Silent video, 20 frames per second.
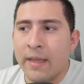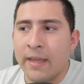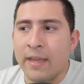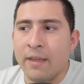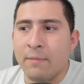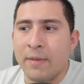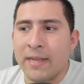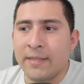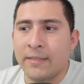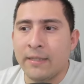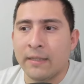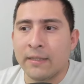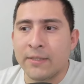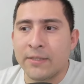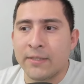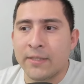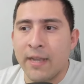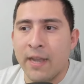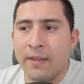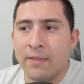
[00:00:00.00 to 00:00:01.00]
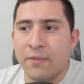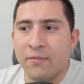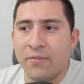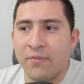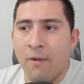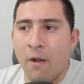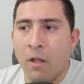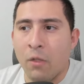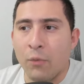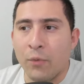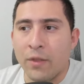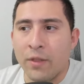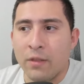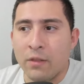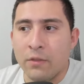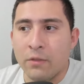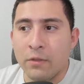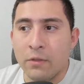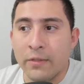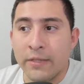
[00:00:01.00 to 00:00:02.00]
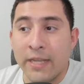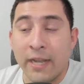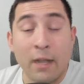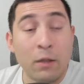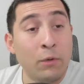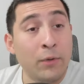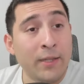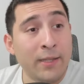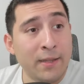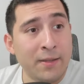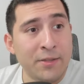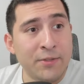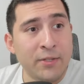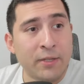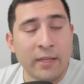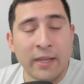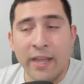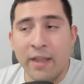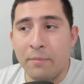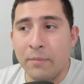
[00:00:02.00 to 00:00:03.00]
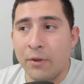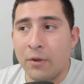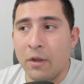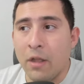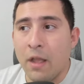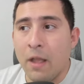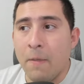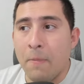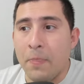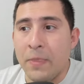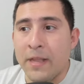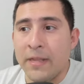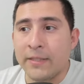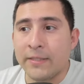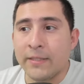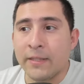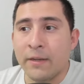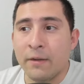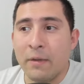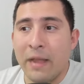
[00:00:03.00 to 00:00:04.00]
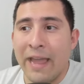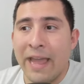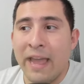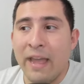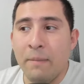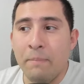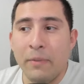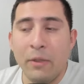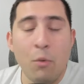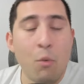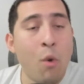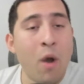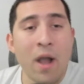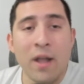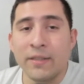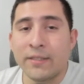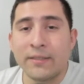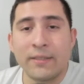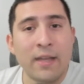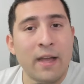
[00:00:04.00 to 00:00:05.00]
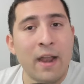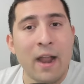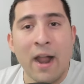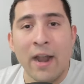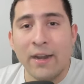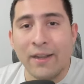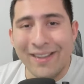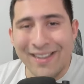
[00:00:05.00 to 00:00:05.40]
He basically saying the following. Take a look at the disclaimer. These are A P Ys that are